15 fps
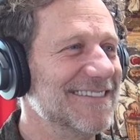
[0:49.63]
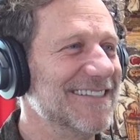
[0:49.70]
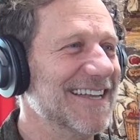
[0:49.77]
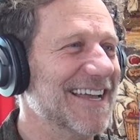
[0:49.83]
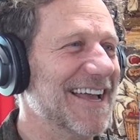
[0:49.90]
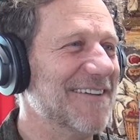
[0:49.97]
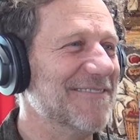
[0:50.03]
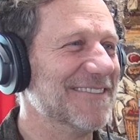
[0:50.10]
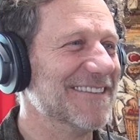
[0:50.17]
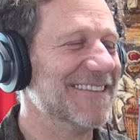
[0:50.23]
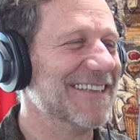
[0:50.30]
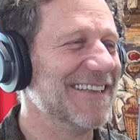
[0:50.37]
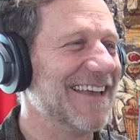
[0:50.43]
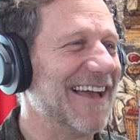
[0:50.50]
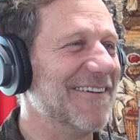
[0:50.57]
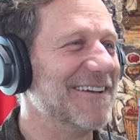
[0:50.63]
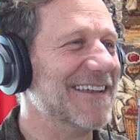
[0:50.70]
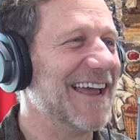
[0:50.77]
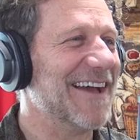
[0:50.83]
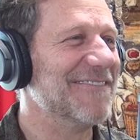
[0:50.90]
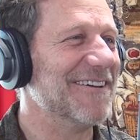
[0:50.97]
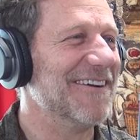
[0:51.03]
absolutely. I would
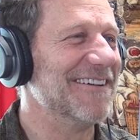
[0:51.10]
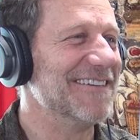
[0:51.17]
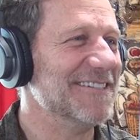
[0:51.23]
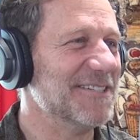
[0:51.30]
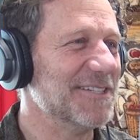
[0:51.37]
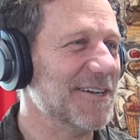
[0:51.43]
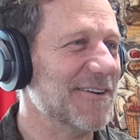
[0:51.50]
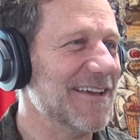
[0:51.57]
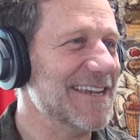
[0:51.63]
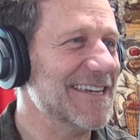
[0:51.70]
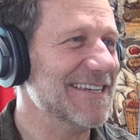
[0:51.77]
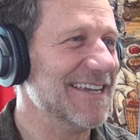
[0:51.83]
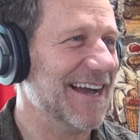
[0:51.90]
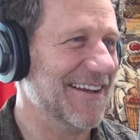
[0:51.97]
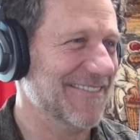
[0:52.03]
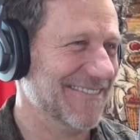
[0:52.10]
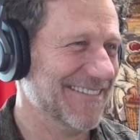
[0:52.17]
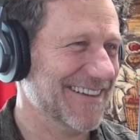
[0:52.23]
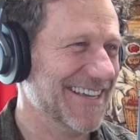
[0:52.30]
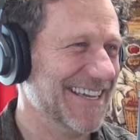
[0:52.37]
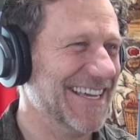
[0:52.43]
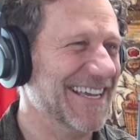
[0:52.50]
have you on your show anytime.
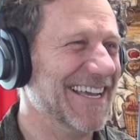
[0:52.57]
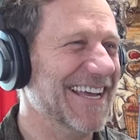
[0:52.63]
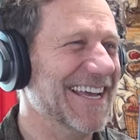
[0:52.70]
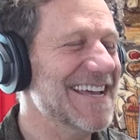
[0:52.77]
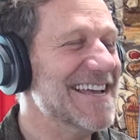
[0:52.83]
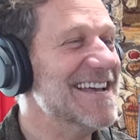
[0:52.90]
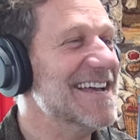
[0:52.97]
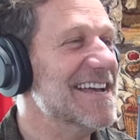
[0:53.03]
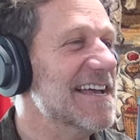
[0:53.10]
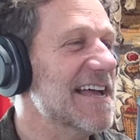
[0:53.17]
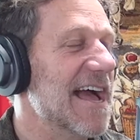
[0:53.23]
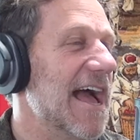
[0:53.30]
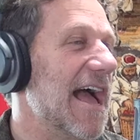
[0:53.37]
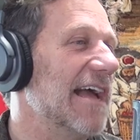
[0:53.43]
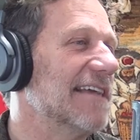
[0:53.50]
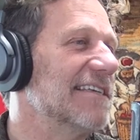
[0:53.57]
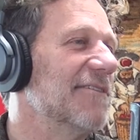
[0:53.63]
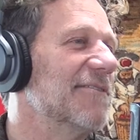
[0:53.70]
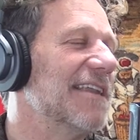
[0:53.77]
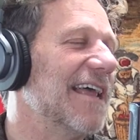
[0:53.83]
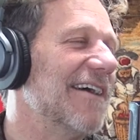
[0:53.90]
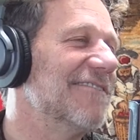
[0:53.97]
Actually, I
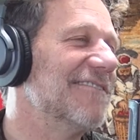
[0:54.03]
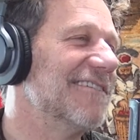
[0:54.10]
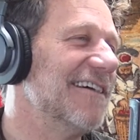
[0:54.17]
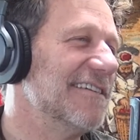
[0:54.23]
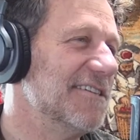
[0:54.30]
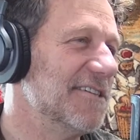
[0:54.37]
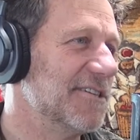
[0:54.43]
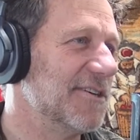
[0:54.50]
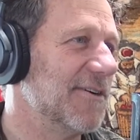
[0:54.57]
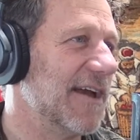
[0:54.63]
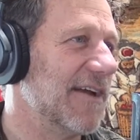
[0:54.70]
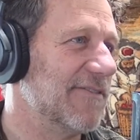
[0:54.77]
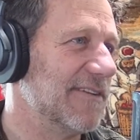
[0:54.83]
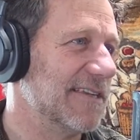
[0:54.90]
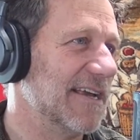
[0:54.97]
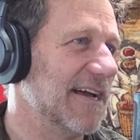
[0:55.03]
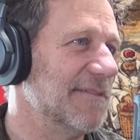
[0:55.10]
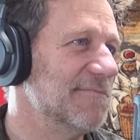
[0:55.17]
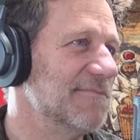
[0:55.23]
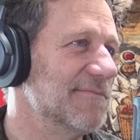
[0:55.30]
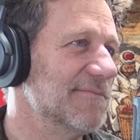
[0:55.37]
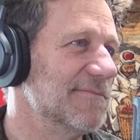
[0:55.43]
would have you on your show every time.